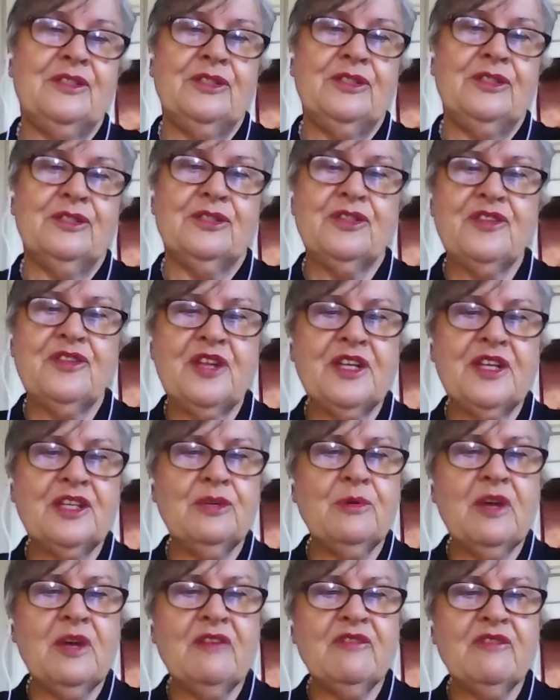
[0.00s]
So thank you,
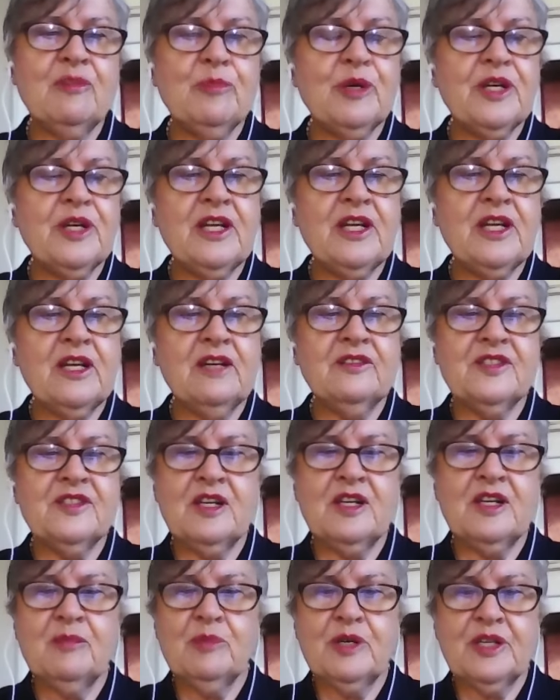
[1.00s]
everybody. Has
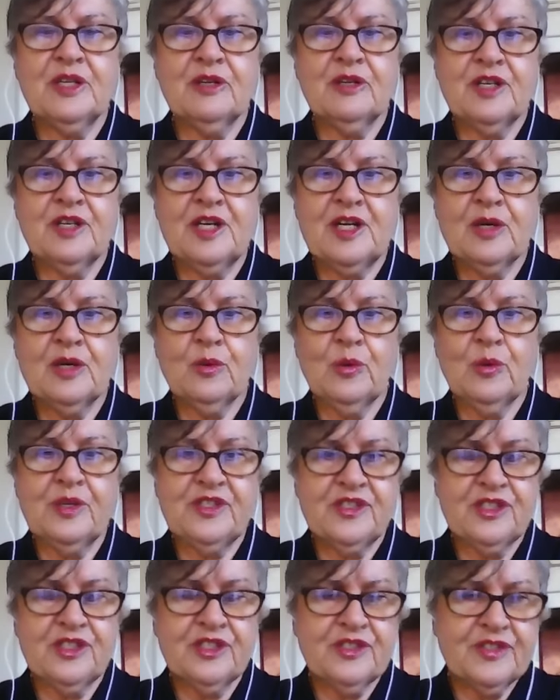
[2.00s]
anybody got any
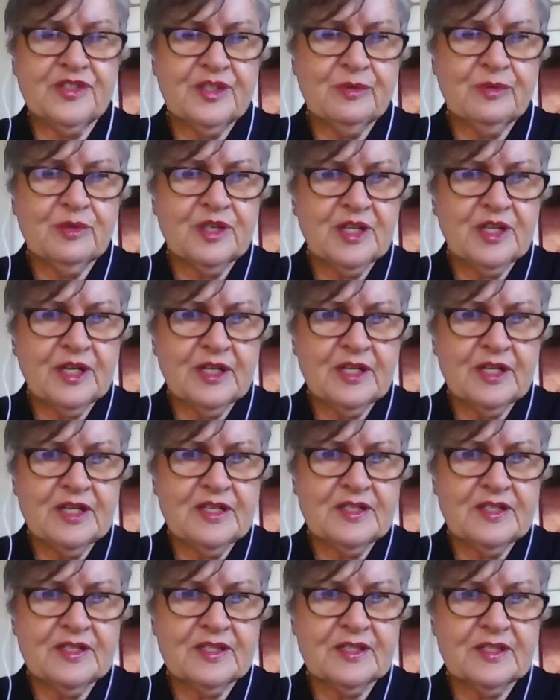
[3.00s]
questions they want to
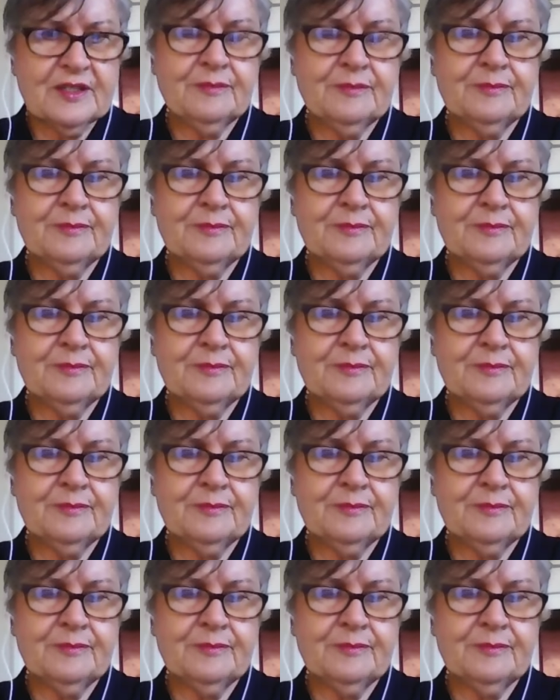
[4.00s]
ask?